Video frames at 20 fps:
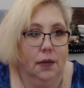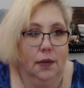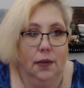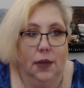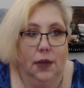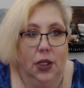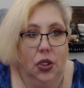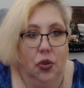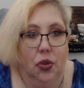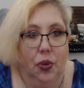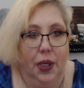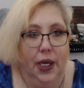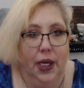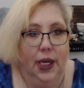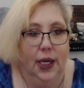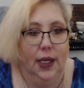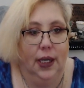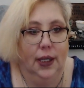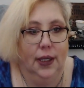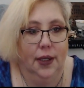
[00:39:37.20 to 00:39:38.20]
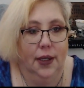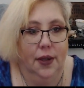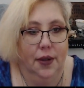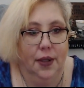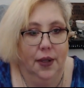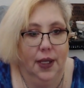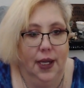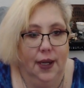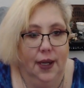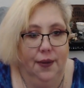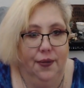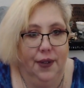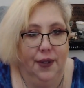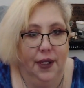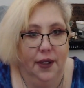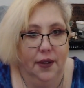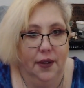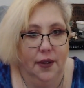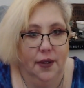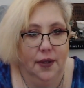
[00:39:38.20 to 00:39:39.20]
Three, you know, he
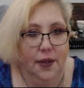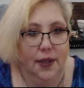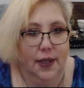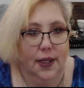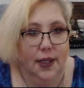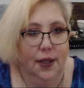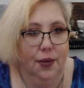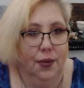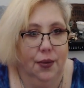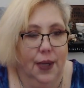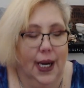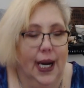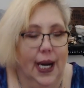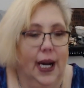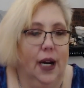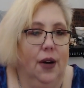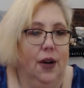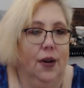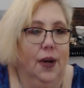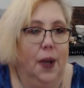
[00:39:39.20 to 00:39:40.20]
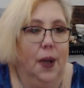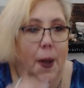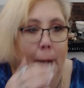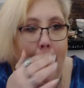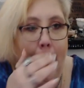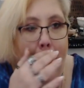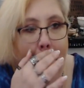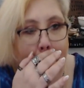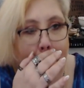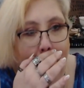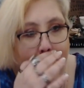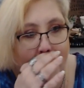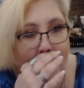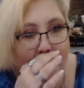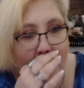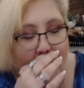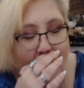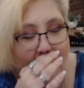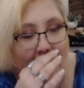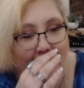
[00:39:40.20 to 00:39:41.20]
feels, wow,
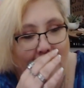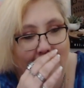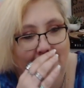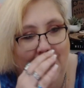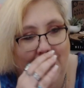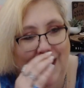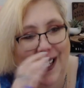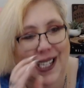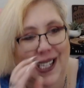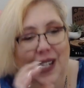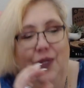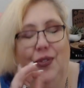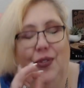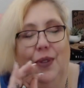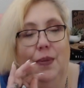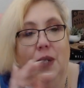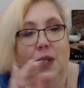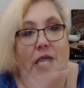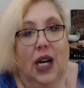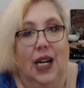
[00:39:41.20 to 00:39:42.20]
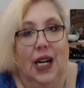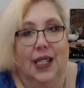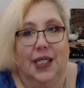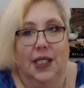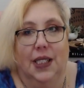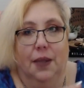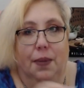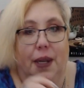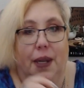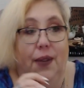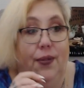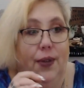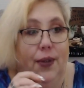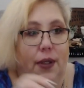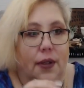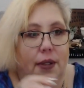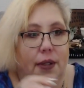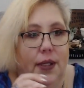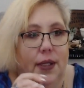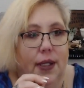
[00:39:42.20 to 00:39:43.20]
isolated from gossip. He
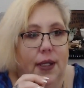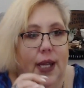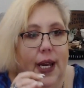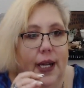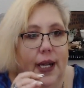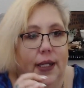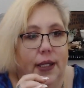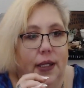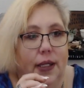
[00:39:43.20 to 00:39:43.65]
feels that.